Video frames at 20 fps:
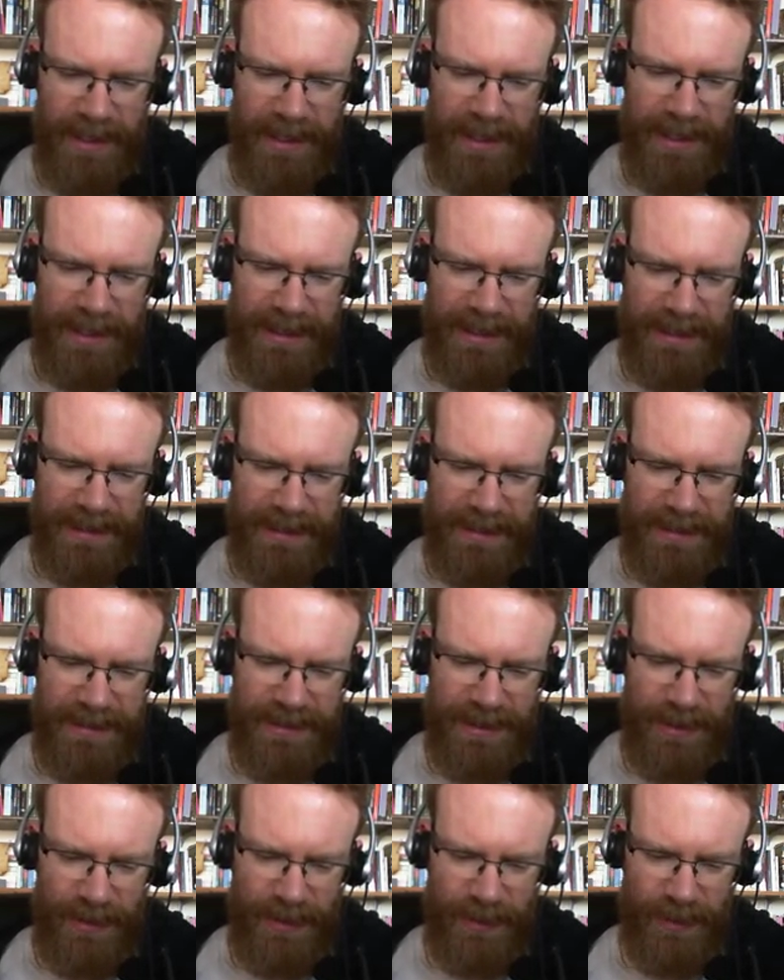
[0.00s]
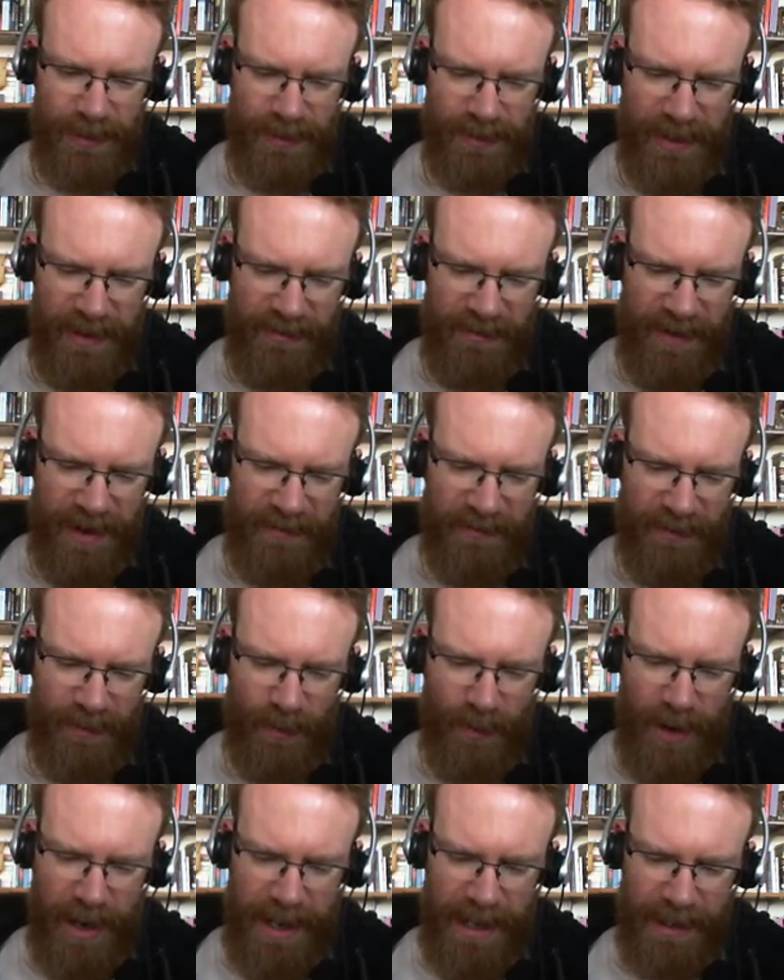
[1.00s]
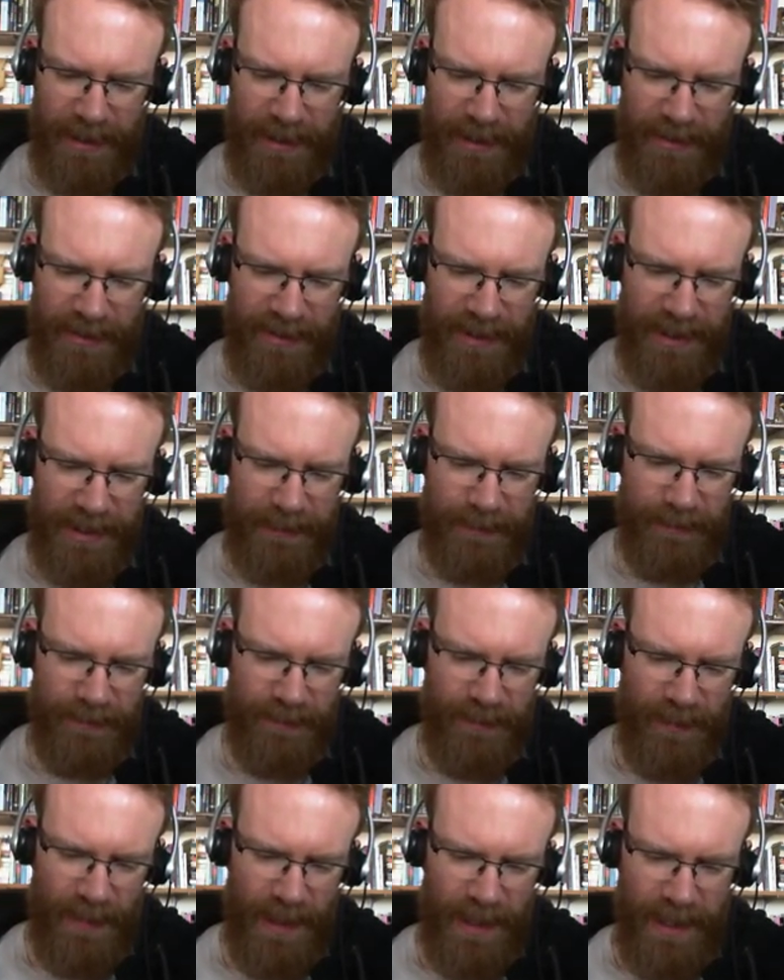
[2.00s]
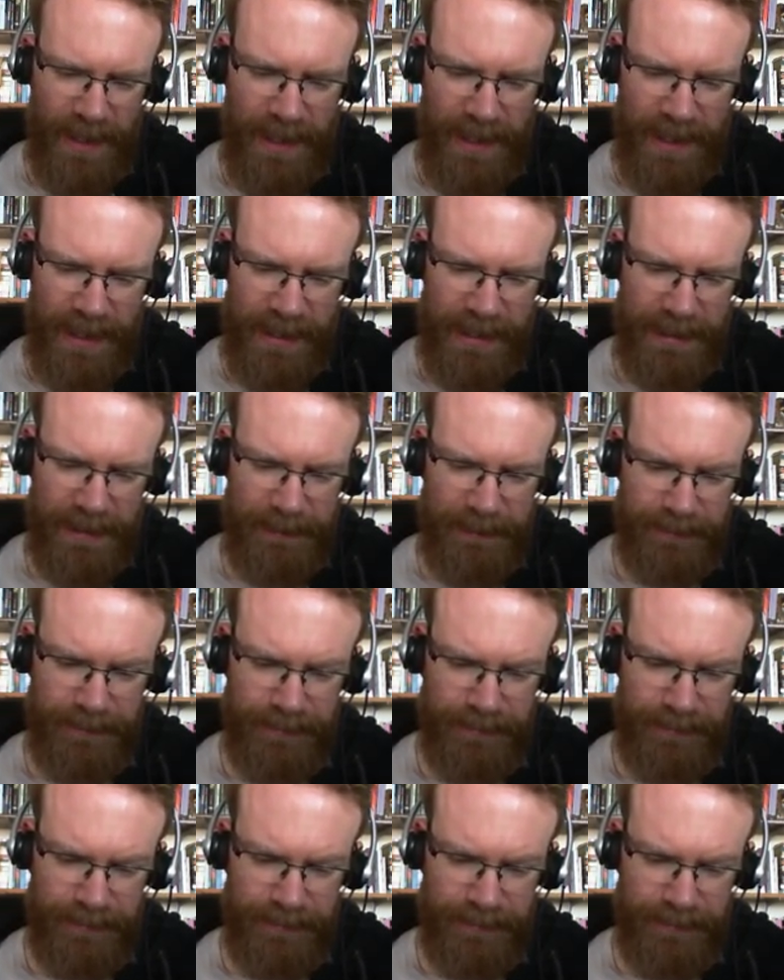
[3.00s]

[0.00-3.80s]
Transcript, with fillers: Uh, so they fight for a while, and then um,